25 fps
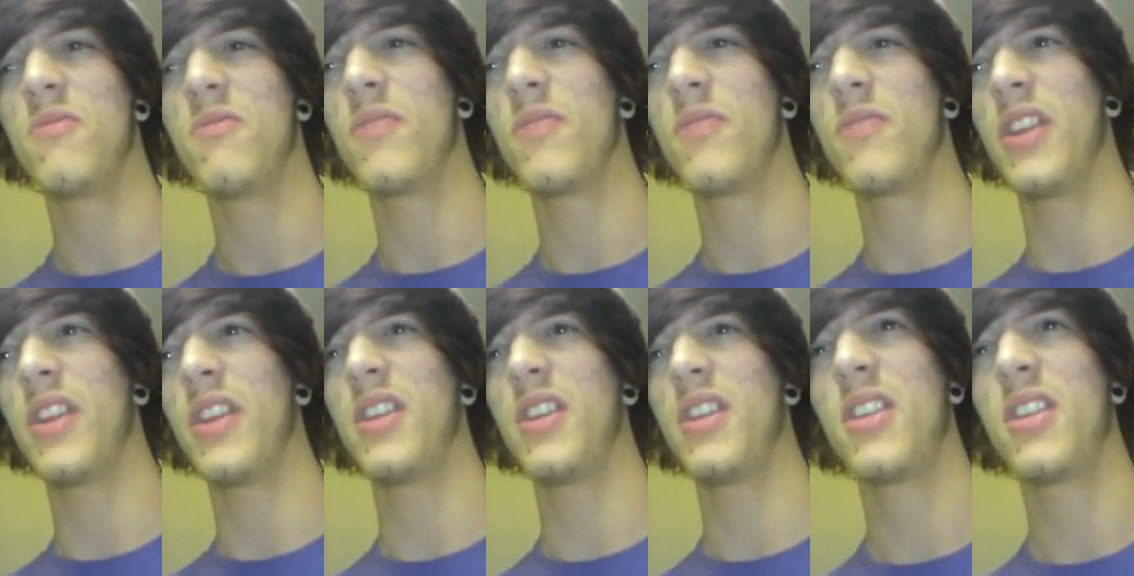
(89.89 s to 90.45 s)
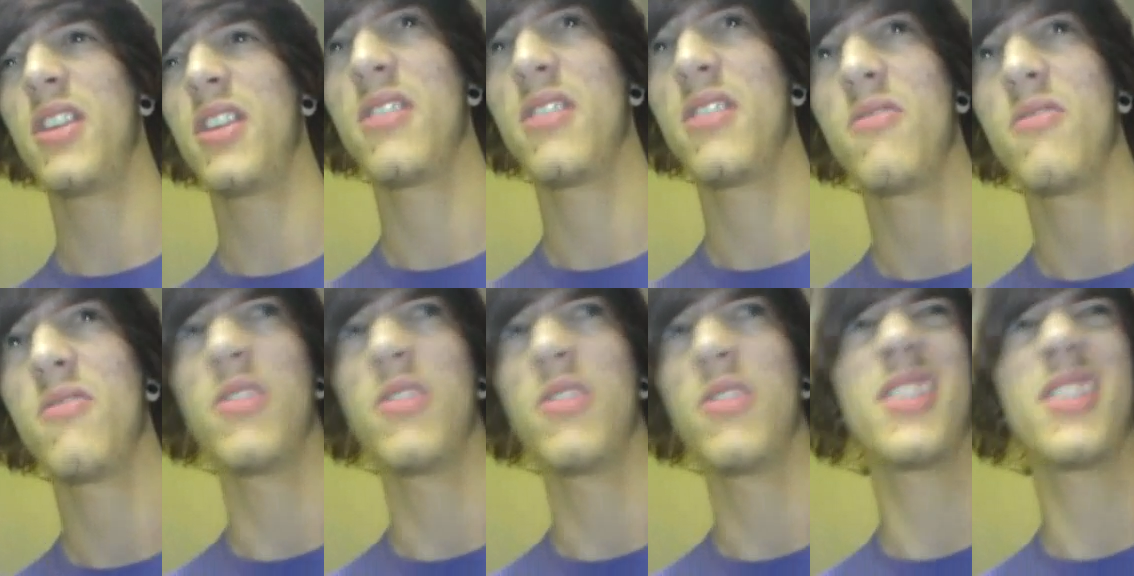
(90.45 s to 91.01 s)
Like
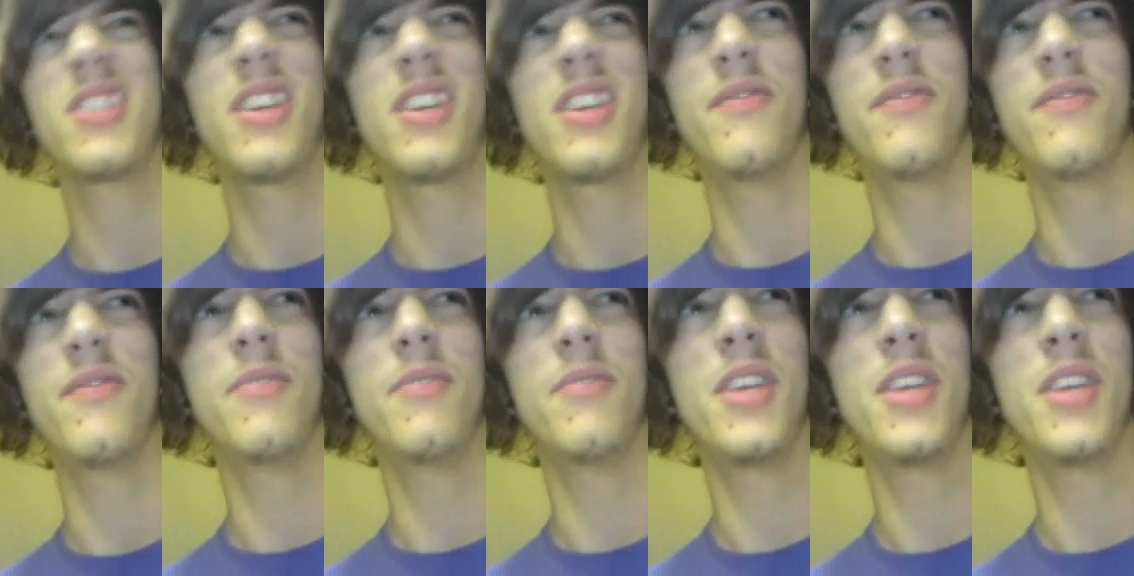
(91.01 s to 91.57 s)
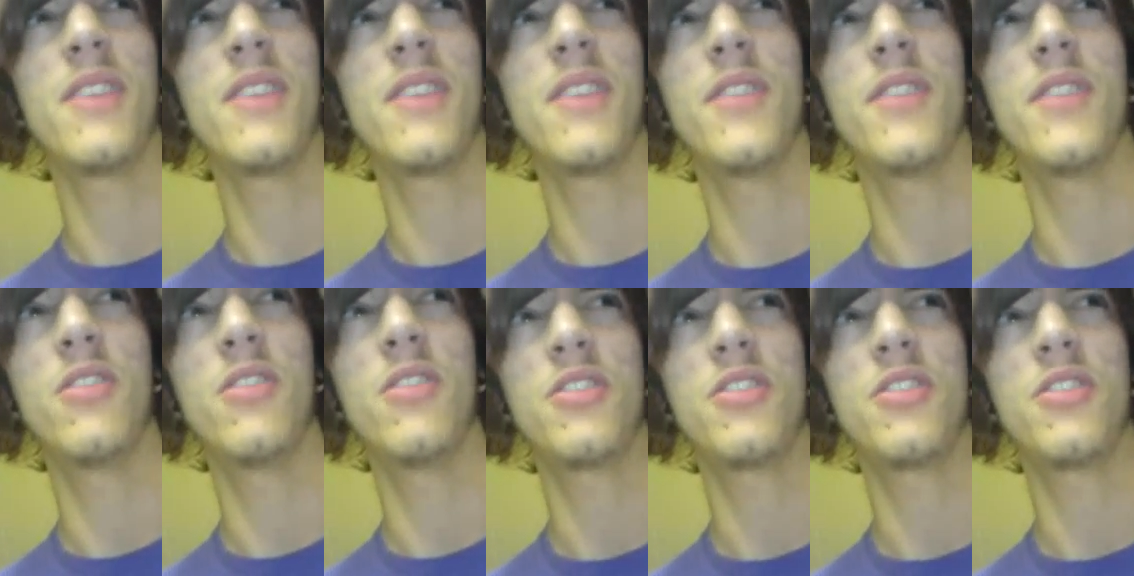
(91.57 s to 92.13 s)
when I started making
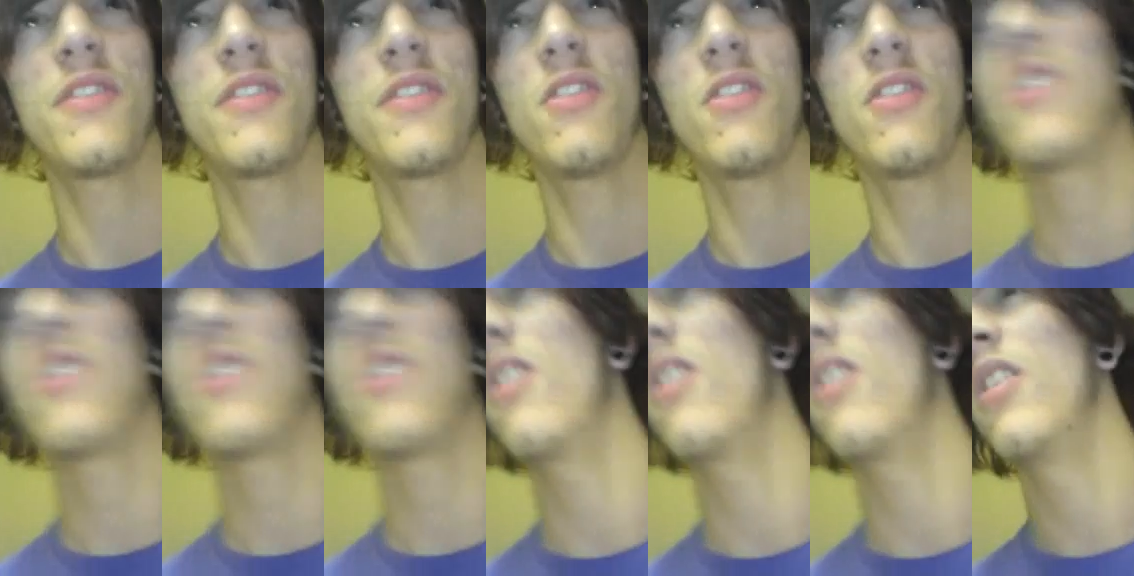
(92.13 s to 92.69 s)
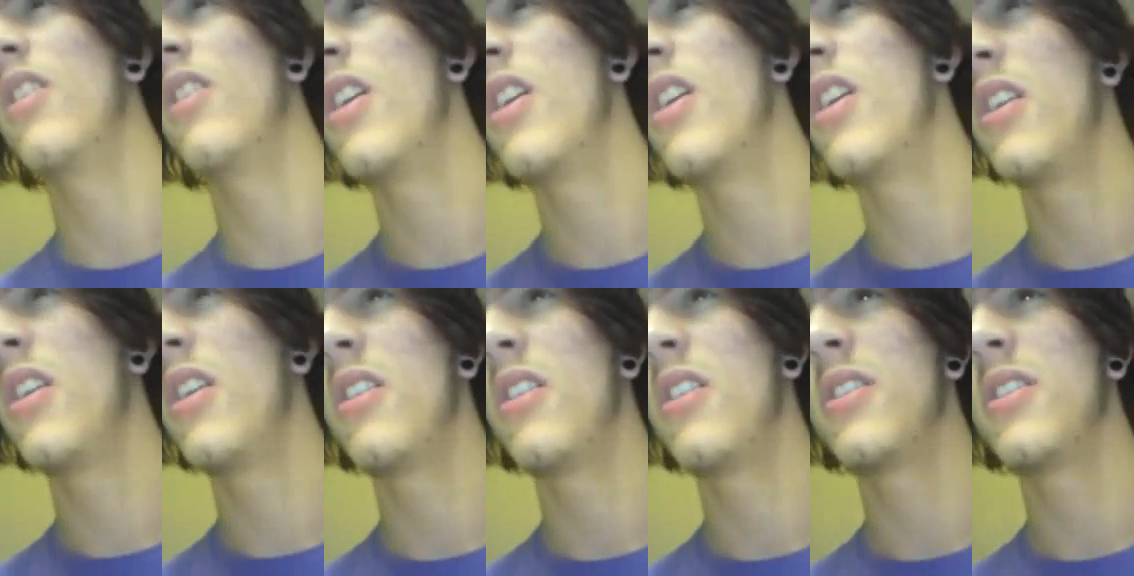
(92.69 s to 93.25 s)
videos, I thought, oh,
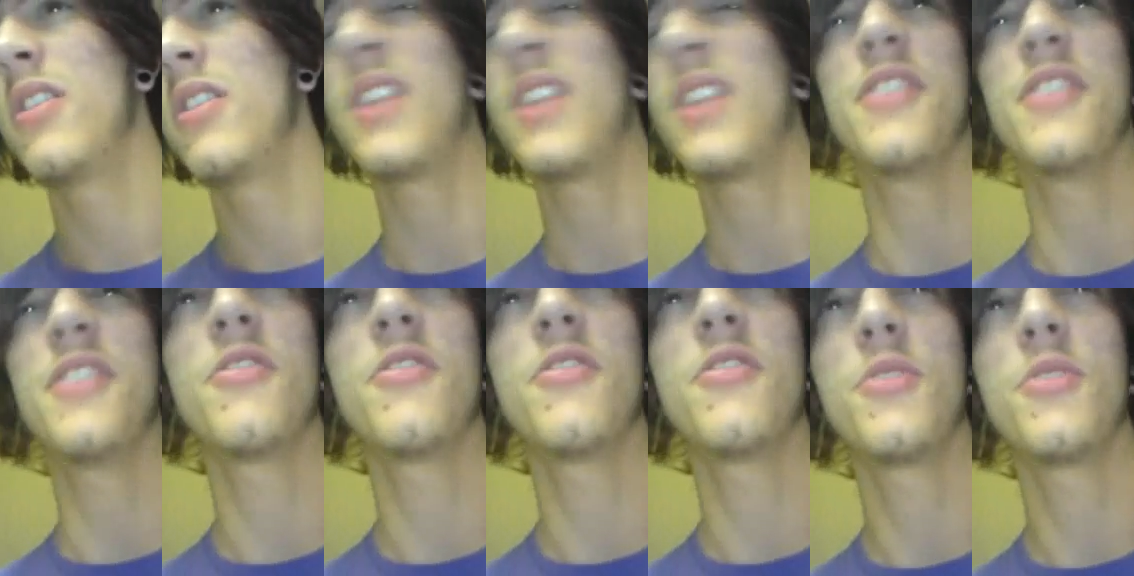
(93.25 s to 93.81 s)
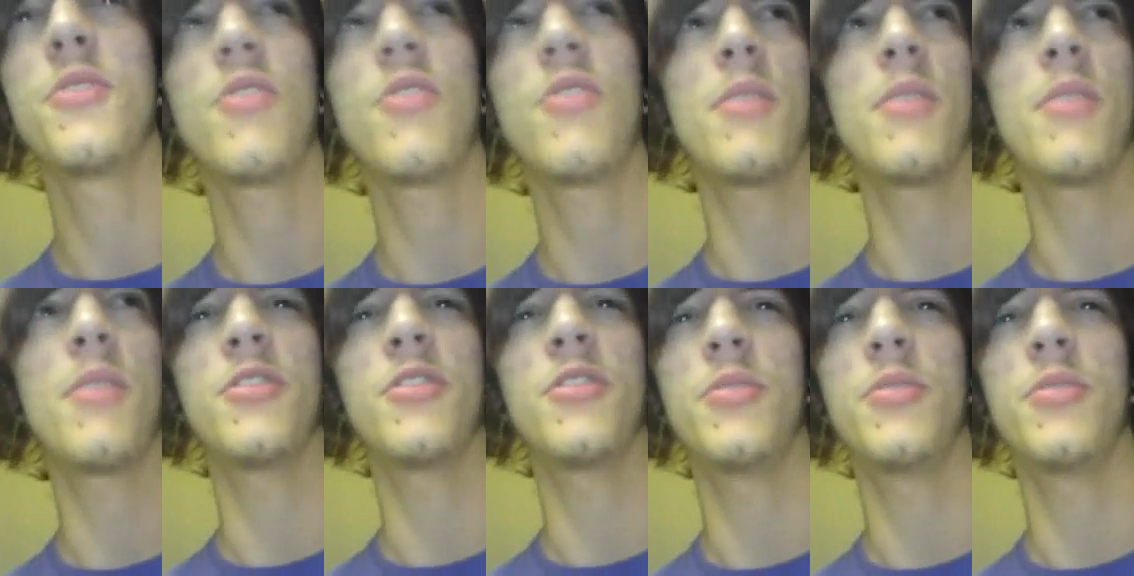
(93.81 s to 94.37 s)
10
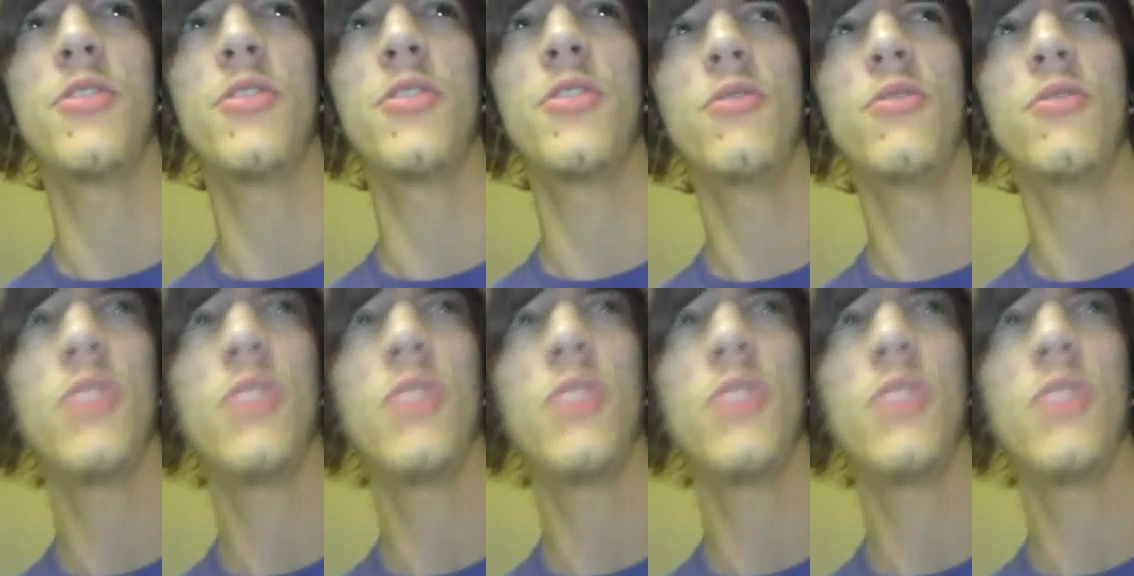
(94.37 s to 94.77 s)
subscribers will be cool.